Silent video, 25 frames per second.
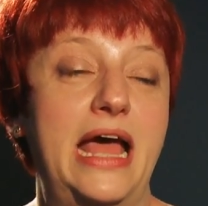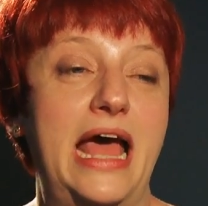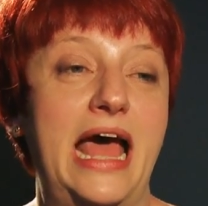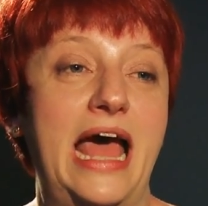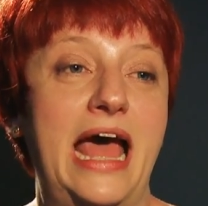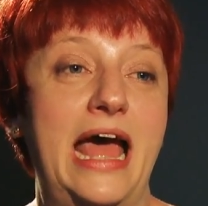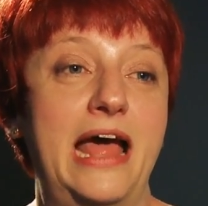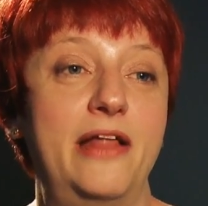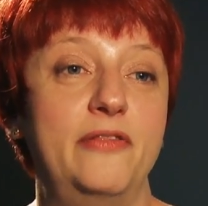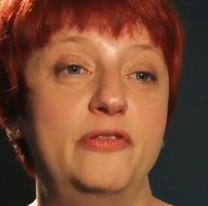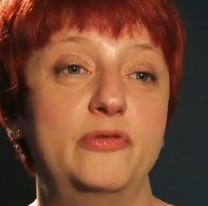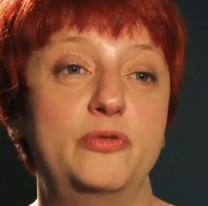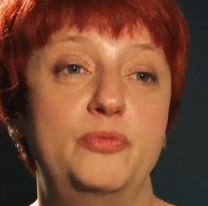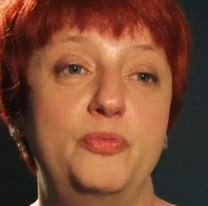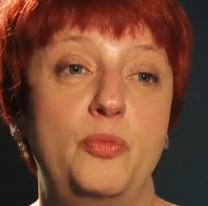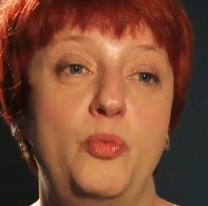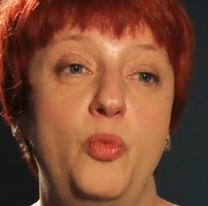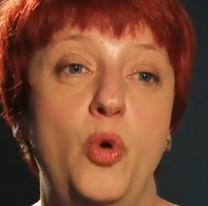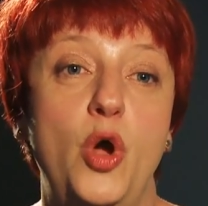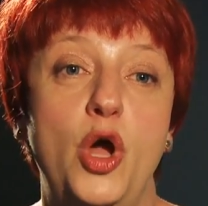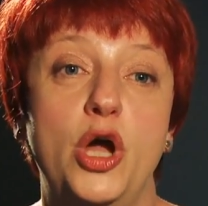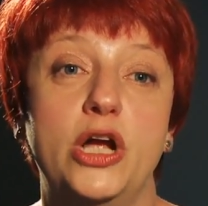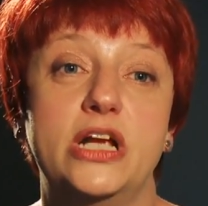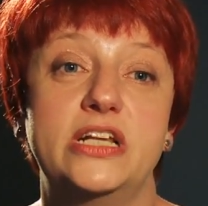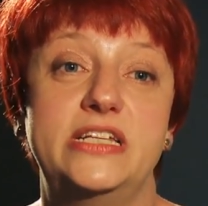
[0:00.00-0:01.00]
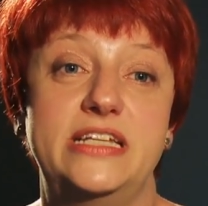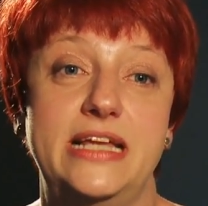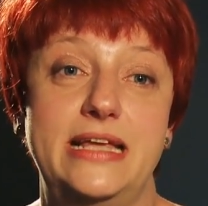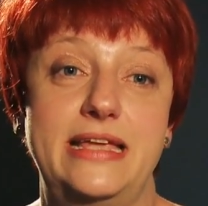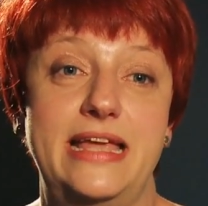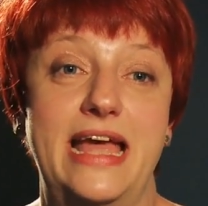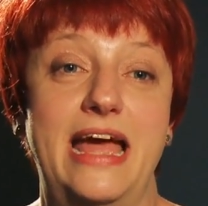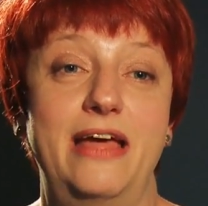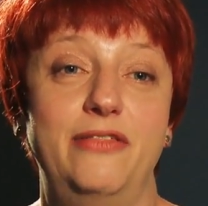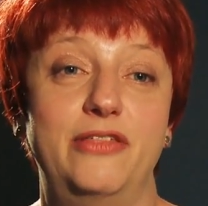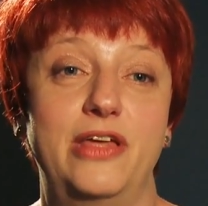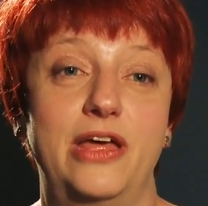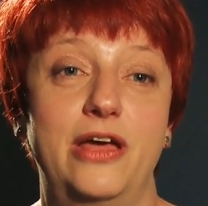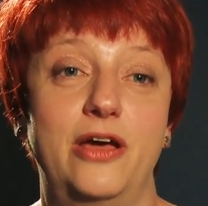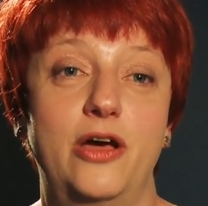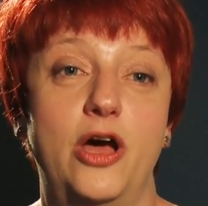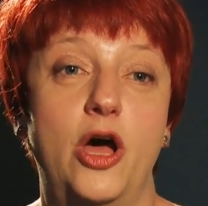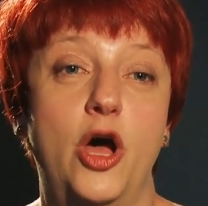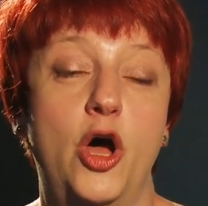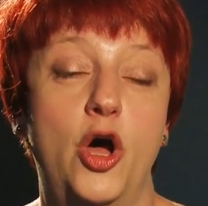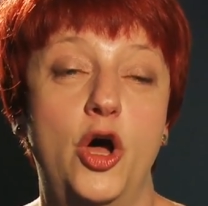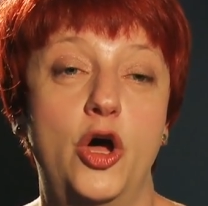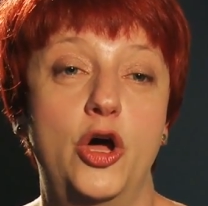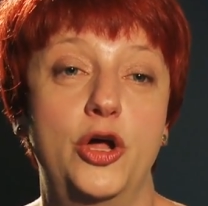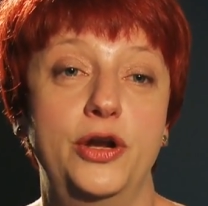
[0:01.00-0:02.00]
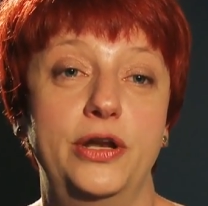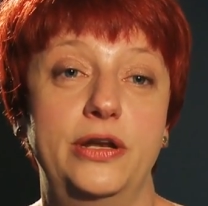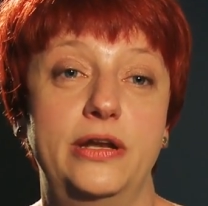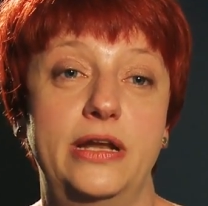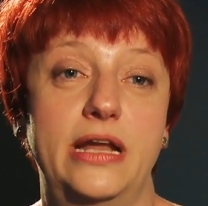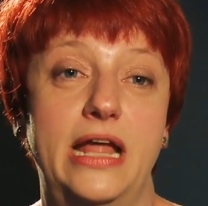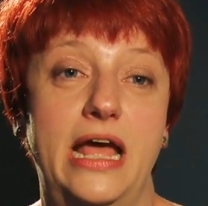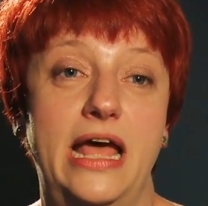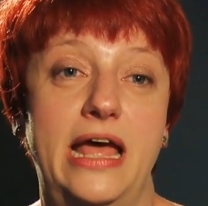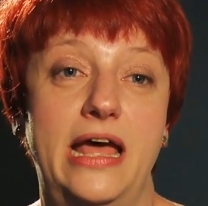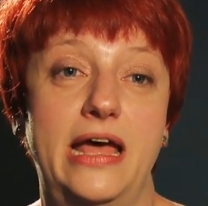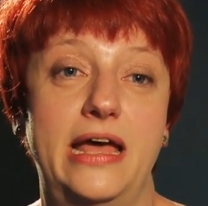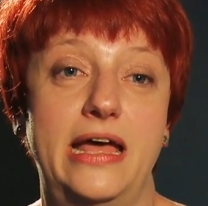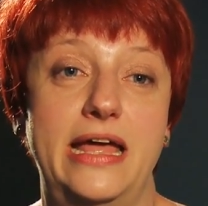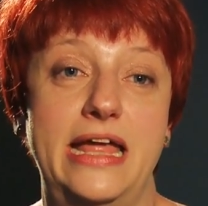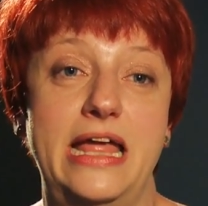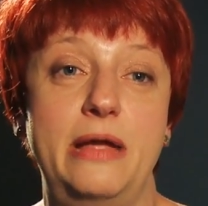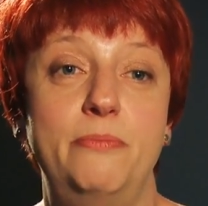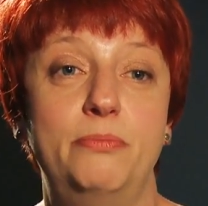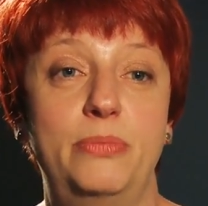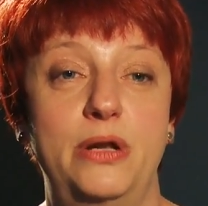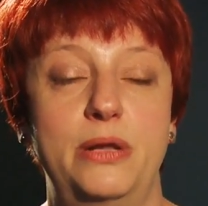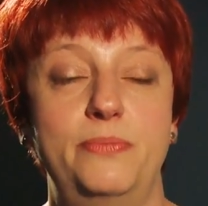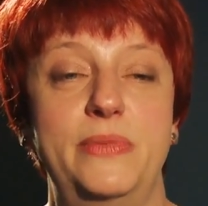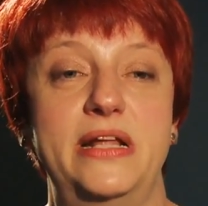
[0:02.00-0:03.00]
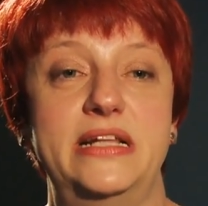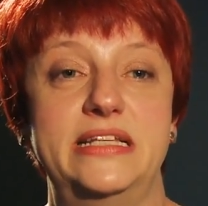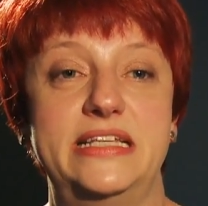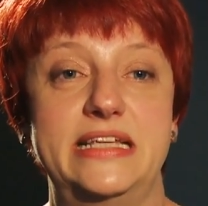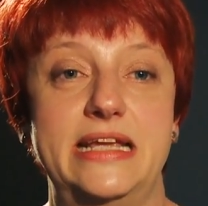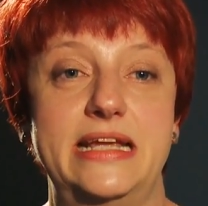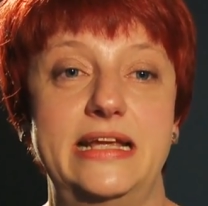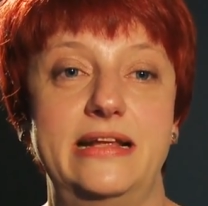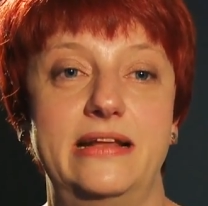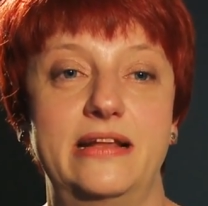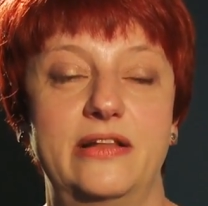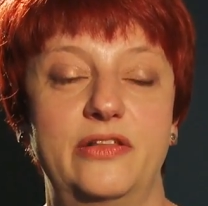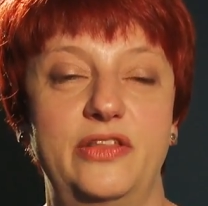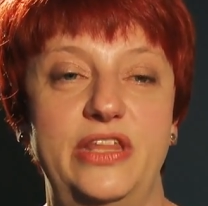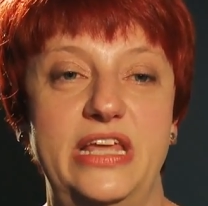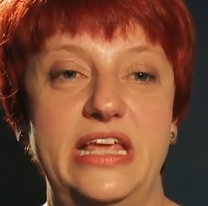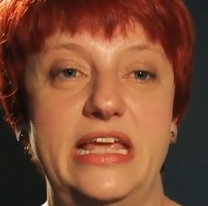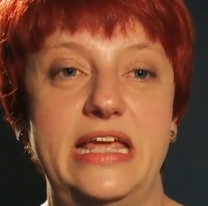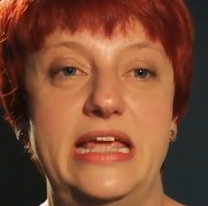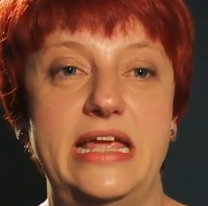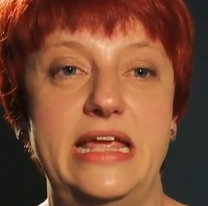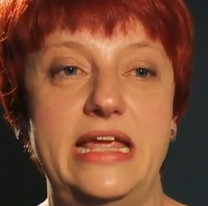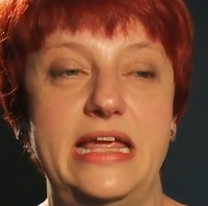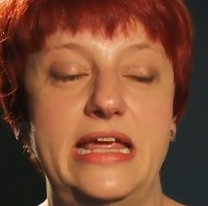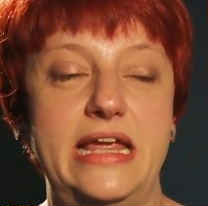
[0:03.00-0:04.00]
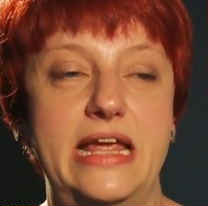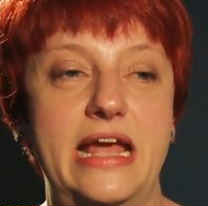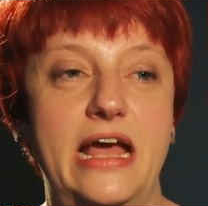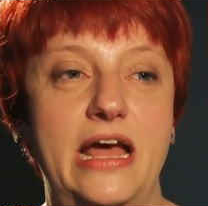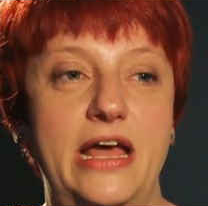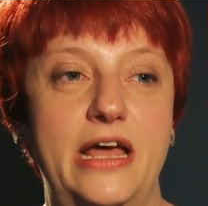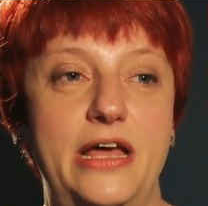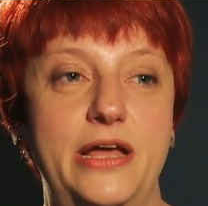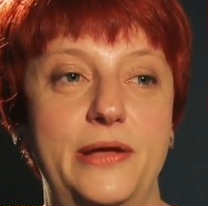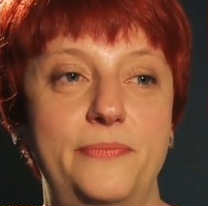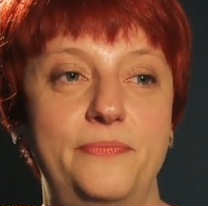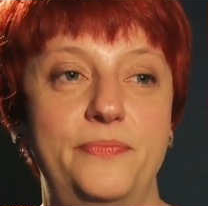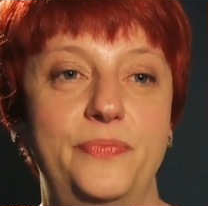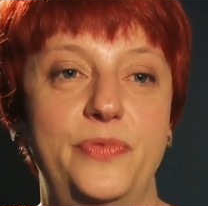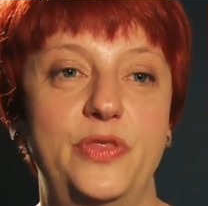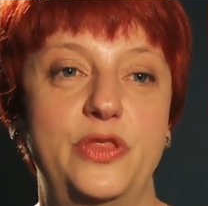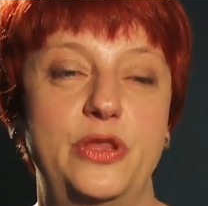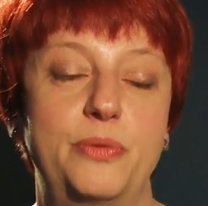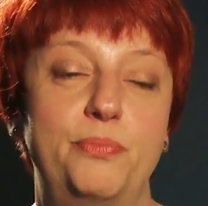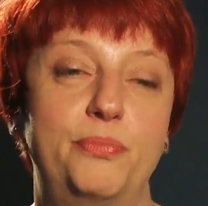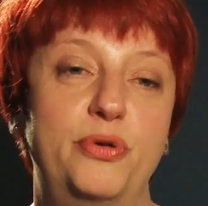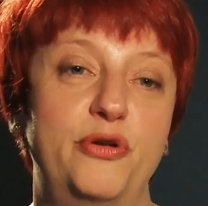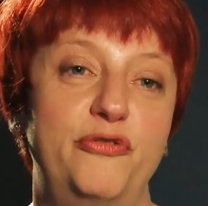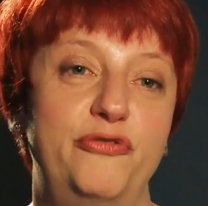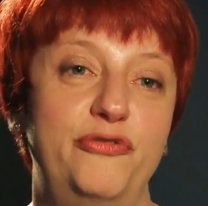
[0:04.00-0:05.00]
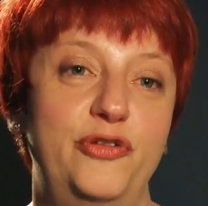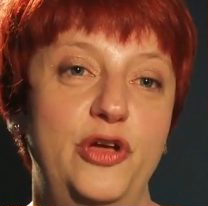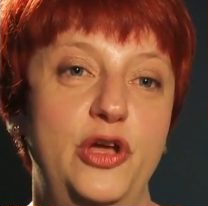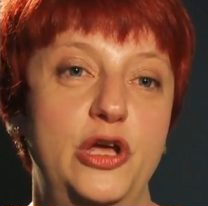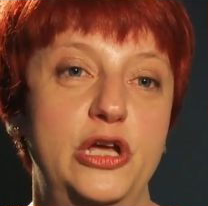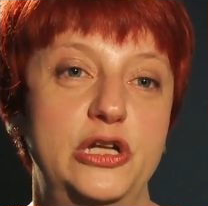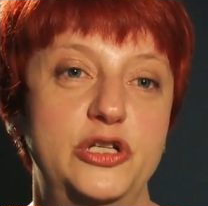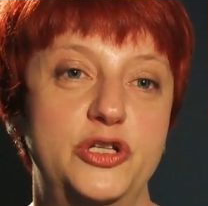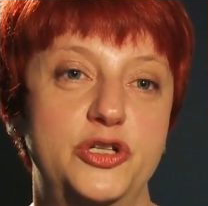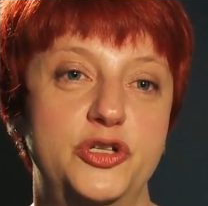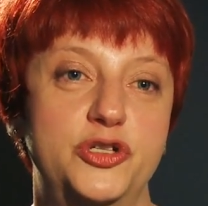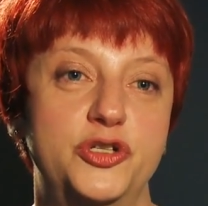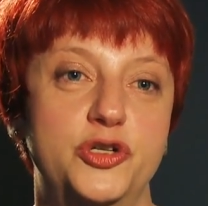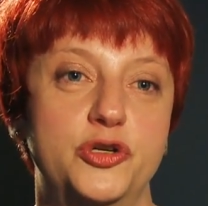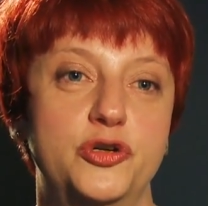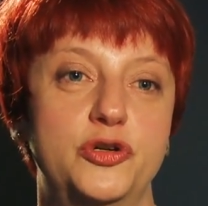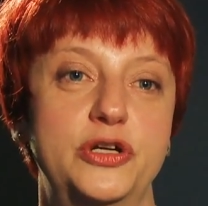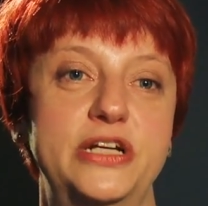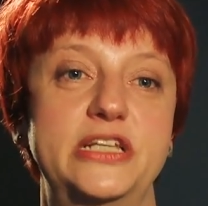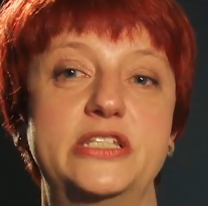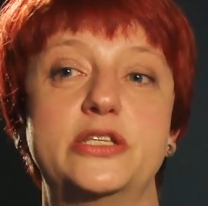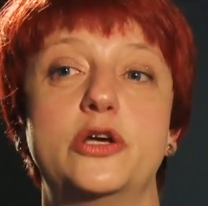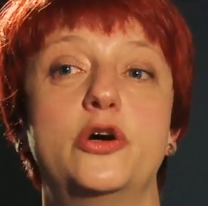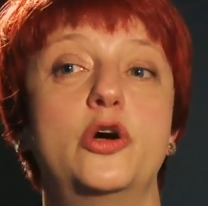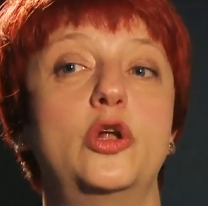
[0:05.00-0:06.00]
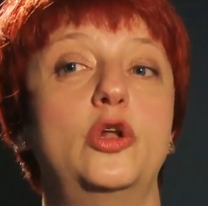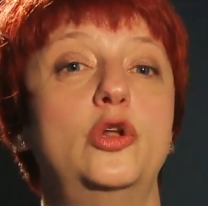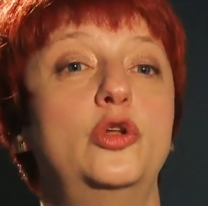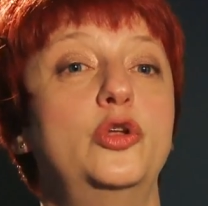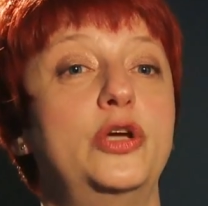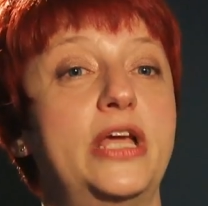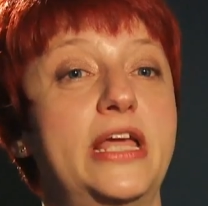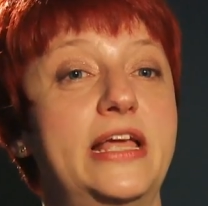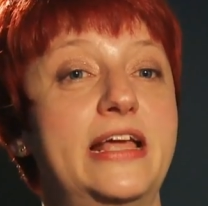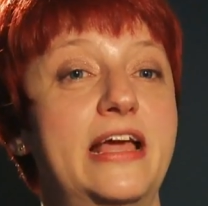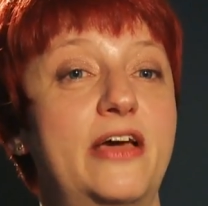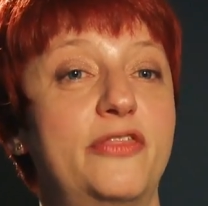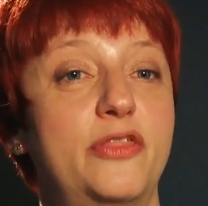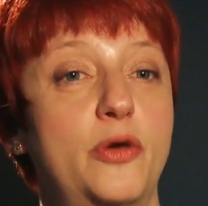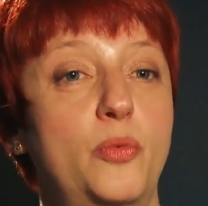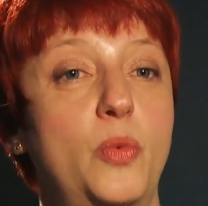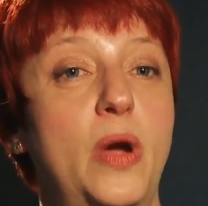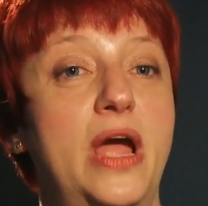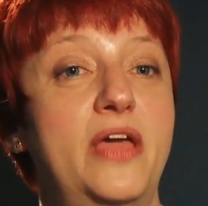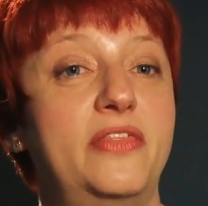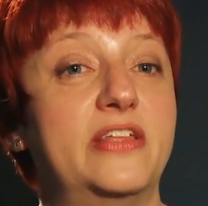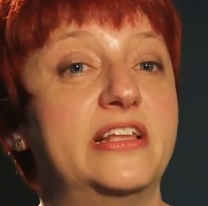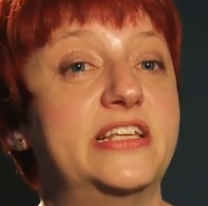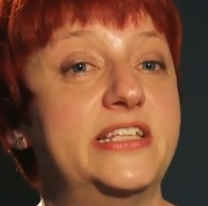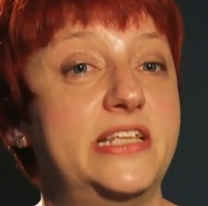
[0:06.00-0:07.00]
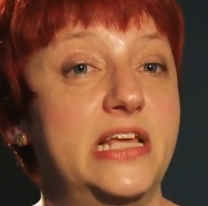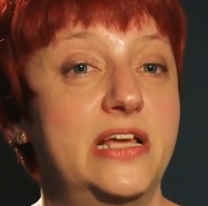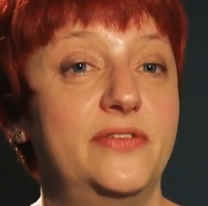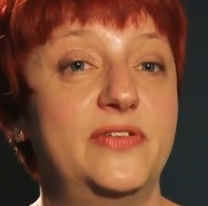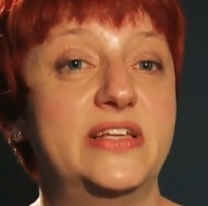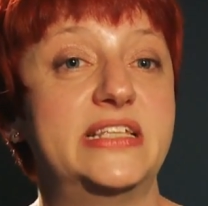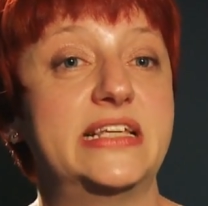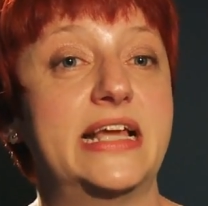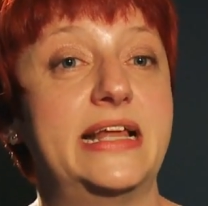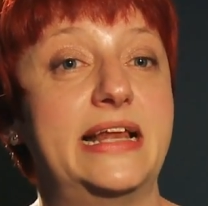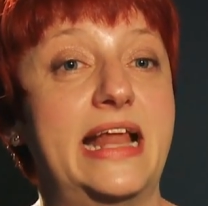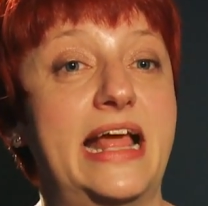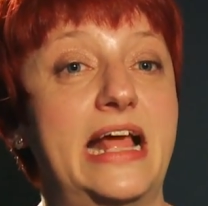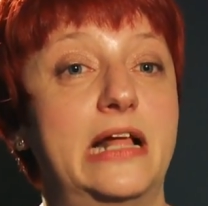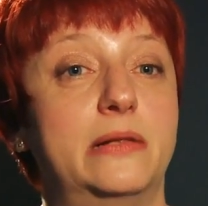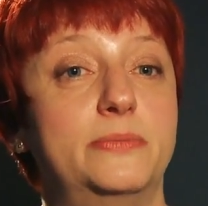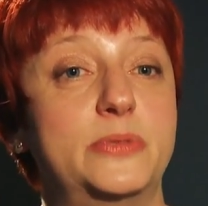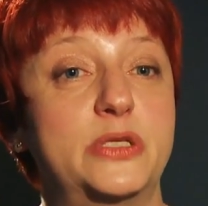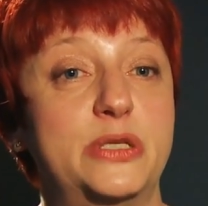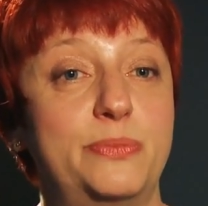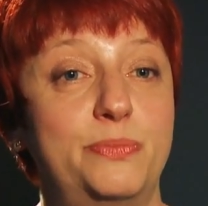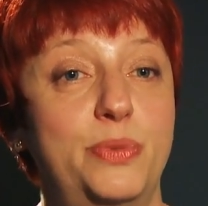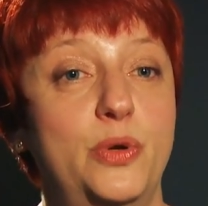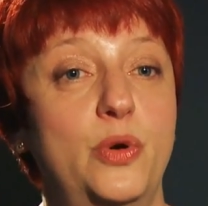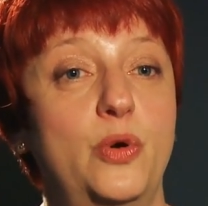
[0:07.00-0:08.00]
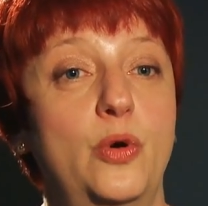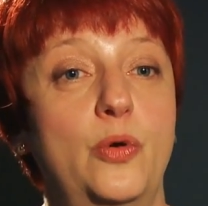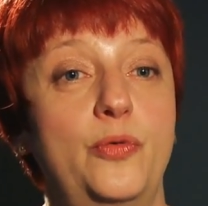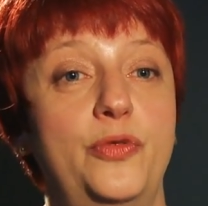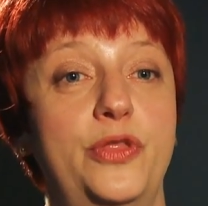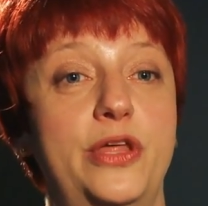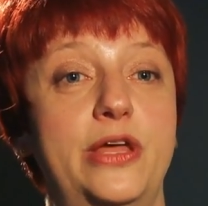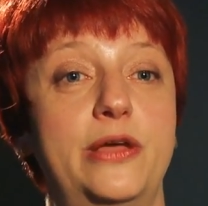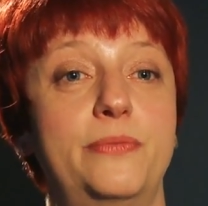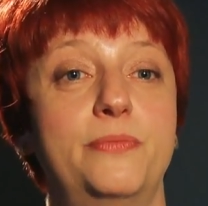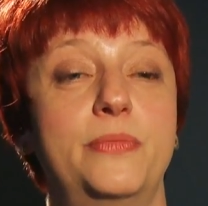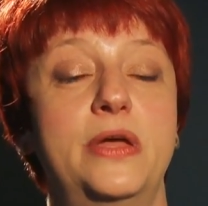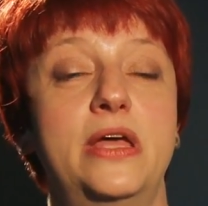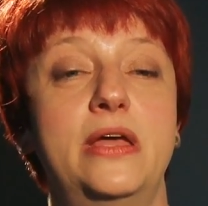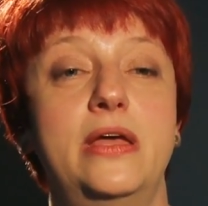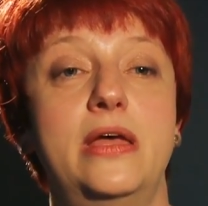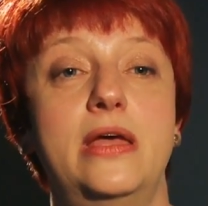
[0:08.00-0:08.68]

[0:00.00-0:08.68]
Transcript: and work together on implementing the preferred choice, or looking at the way the service can help support them,